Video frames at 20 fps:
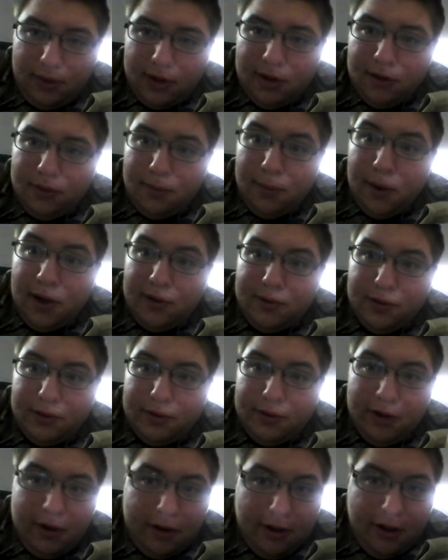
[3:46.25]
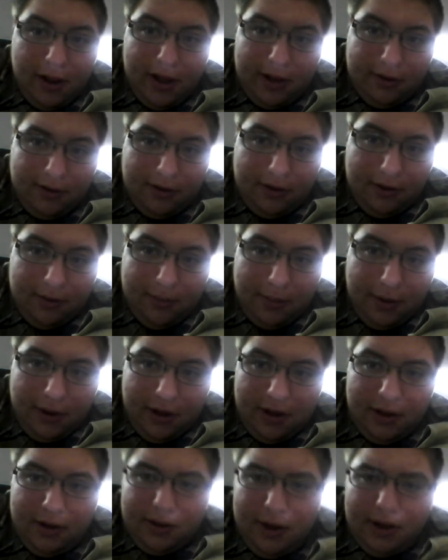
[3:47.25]
A spot for sunglasses, put
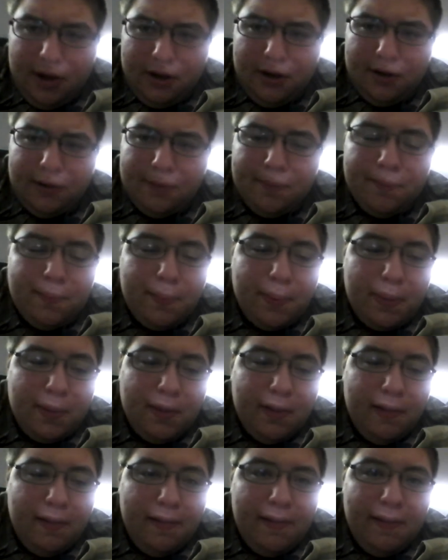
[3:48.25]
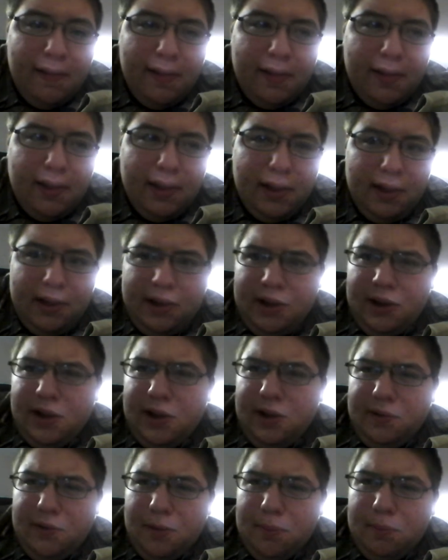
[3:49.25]
it in there. And I
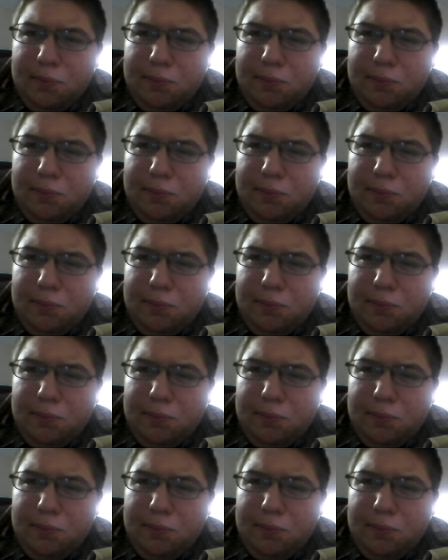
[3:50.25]
have a